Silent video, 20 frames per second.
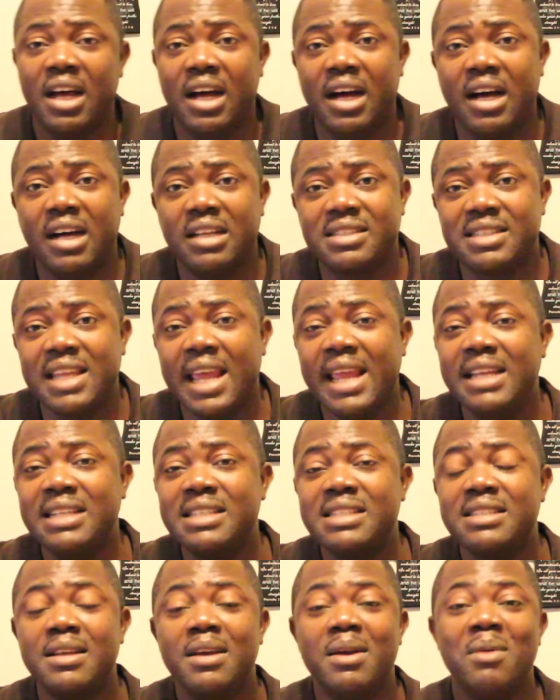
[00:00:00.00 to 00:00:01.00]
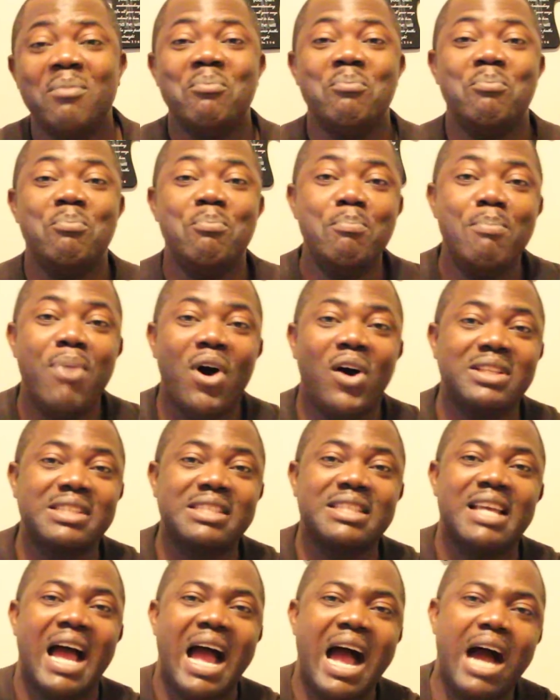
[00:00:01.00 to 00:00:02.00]
uh, things, but
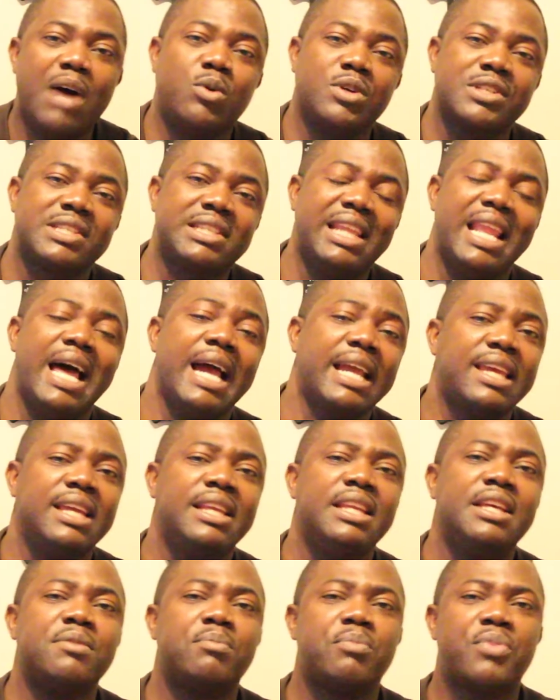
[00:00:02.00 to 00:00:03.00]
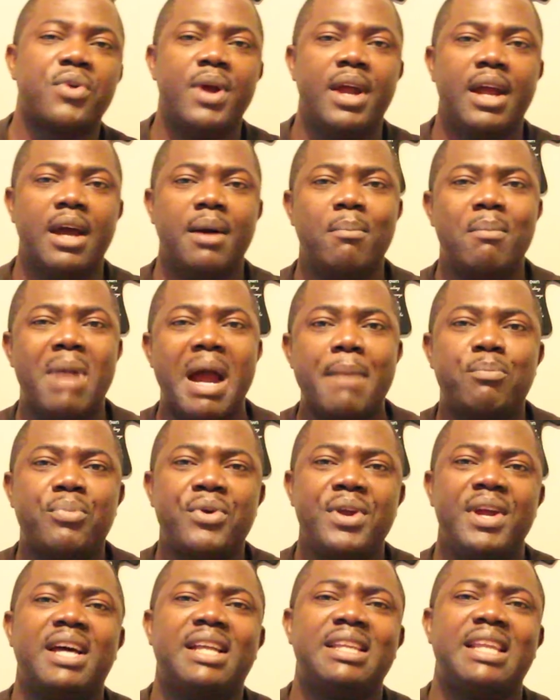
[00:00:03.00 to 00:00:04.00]
I was lacking in prayer. My
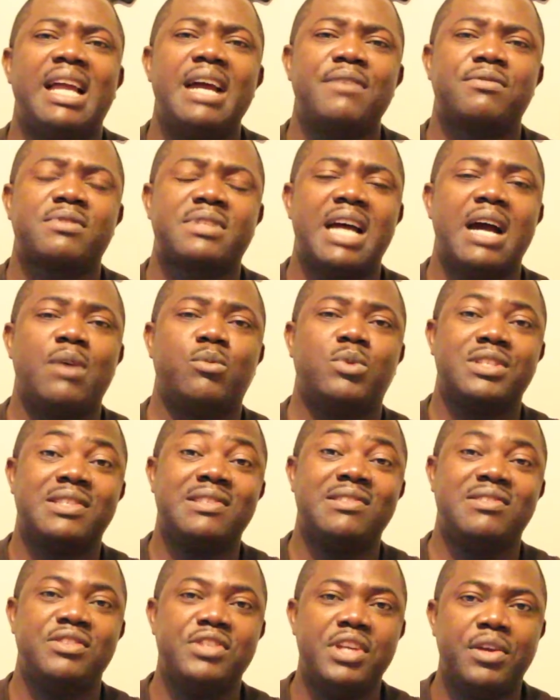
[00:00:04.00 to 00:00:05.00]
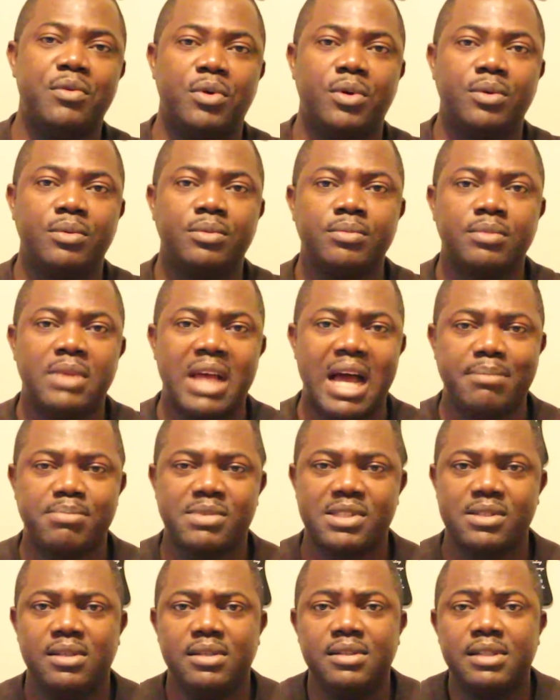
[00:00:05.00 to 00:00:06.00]
prayer lifestyle was zero,
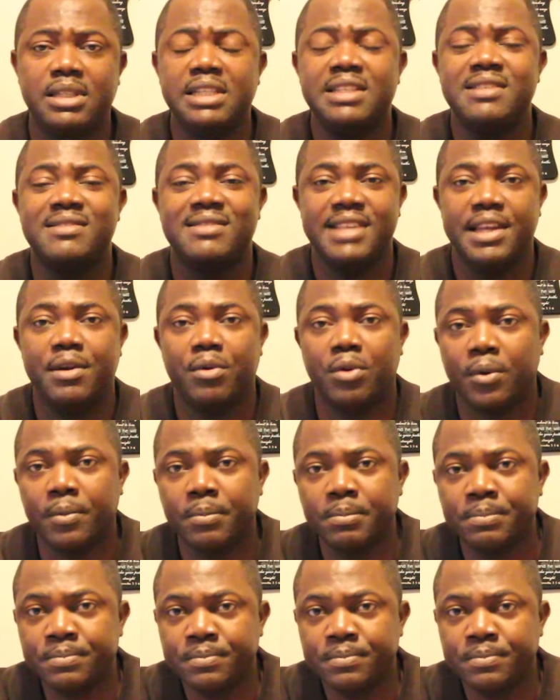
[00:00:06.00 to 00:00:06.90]
absolutely zero.